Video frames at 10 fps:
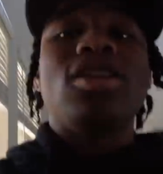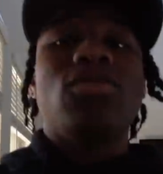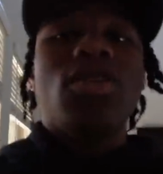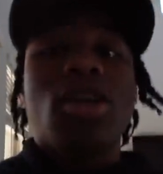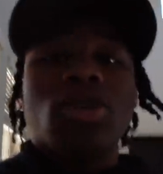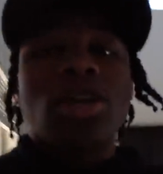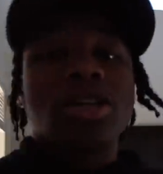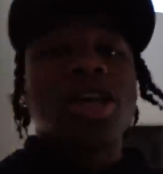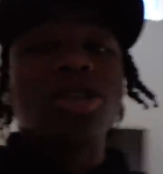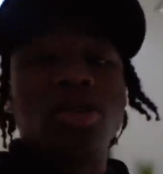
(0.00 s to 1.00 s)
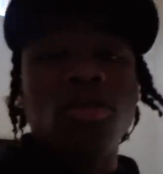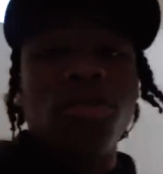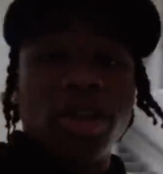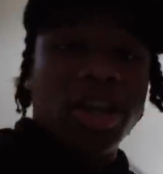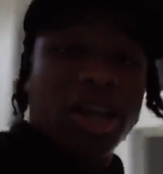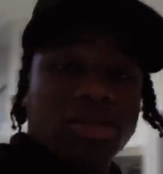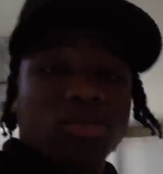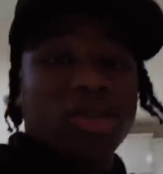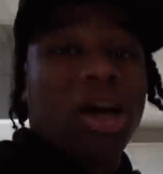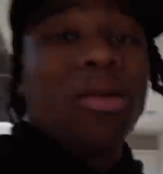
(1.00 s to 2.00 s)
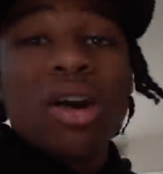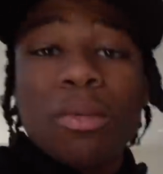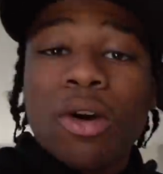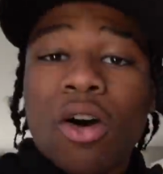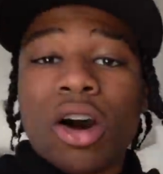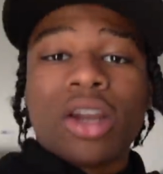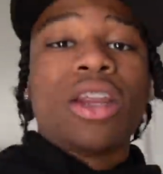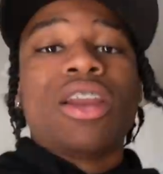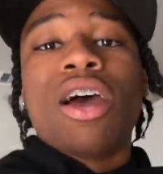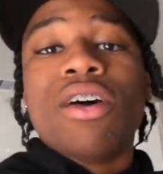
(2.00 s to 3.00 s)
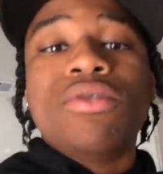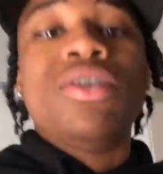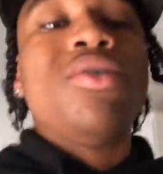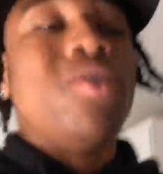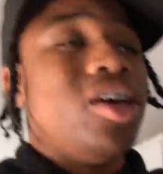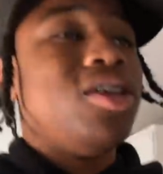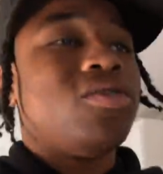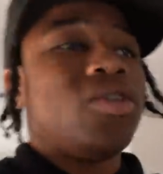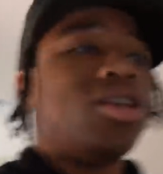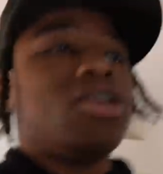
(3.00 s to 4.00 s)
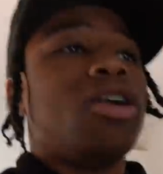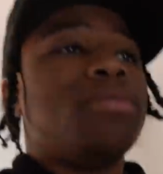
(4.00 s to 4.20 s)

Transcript: this video. Y'all stay tuned for the next one. I'm coming harder than ever. Gonna end this video.